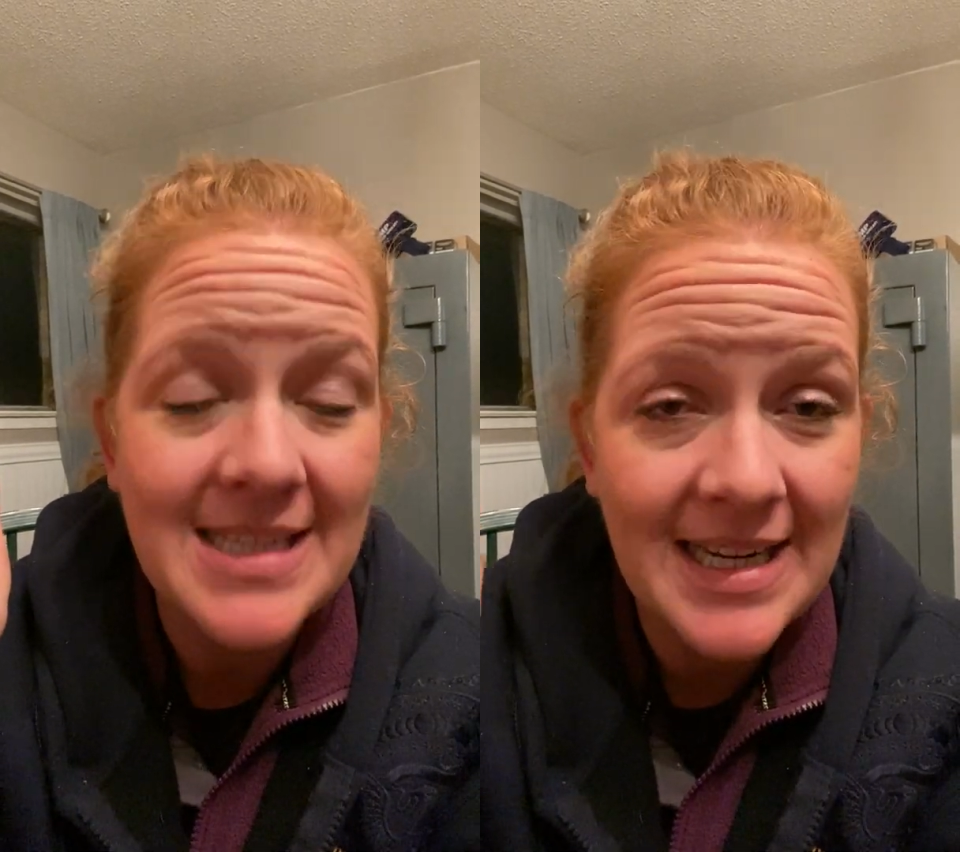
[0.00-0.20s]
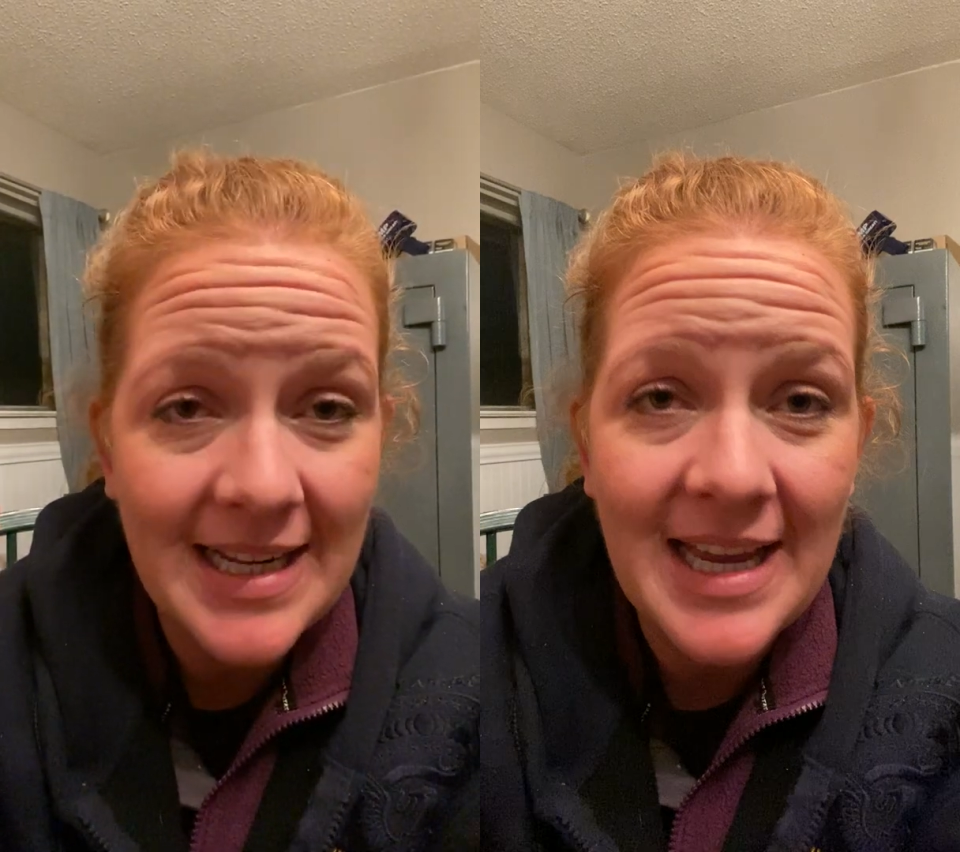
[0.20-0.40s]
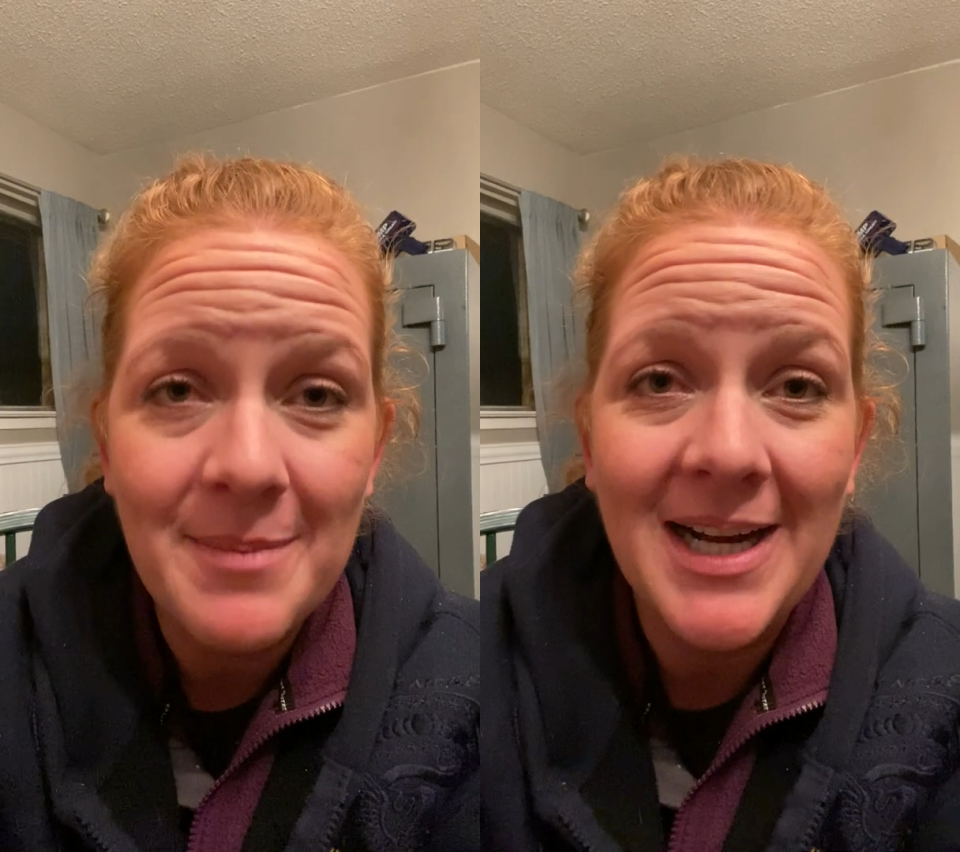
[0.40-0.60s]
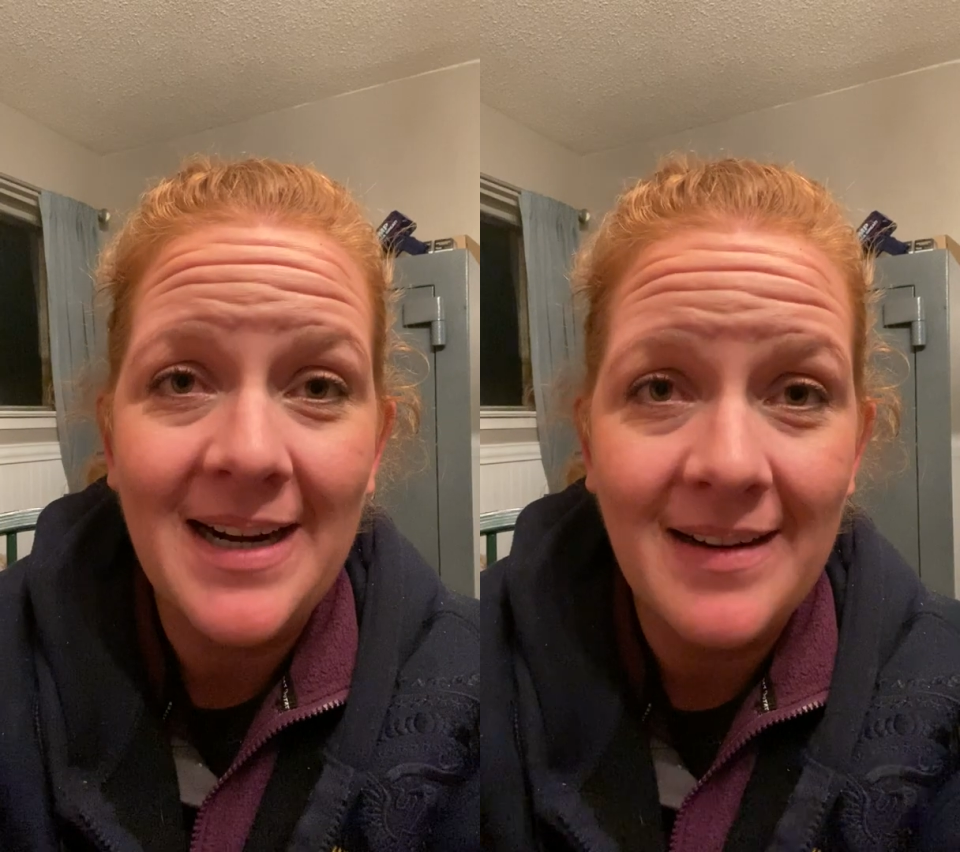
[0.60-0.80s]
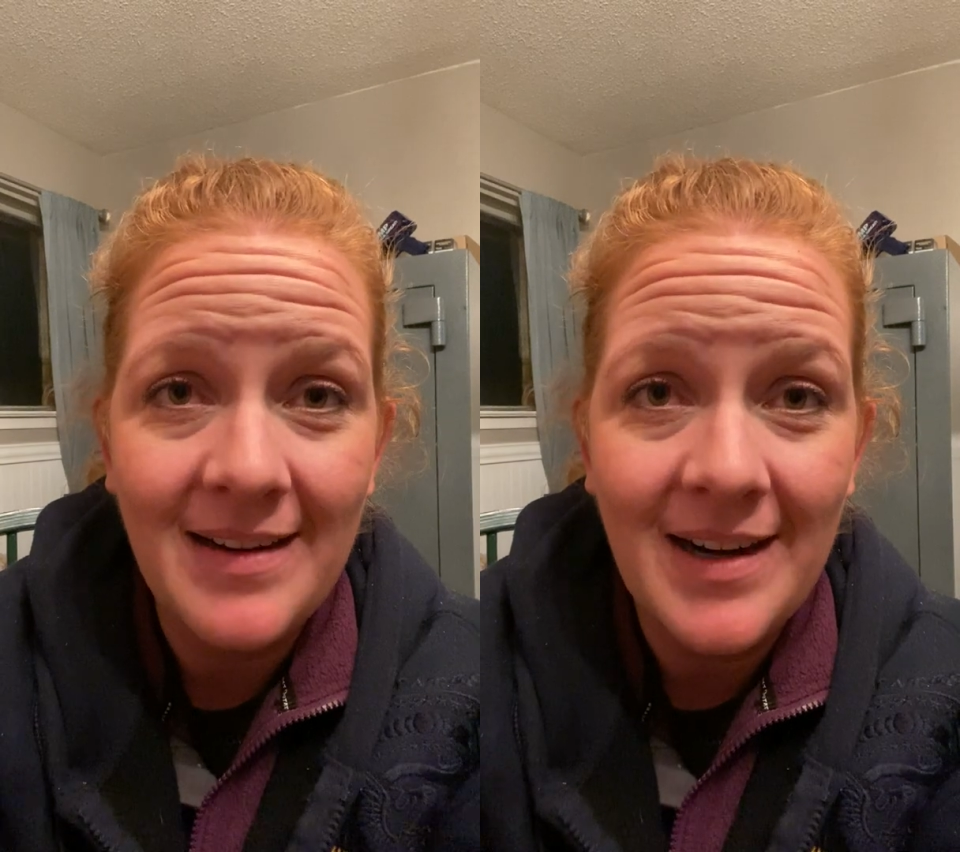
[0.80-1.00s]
going to come out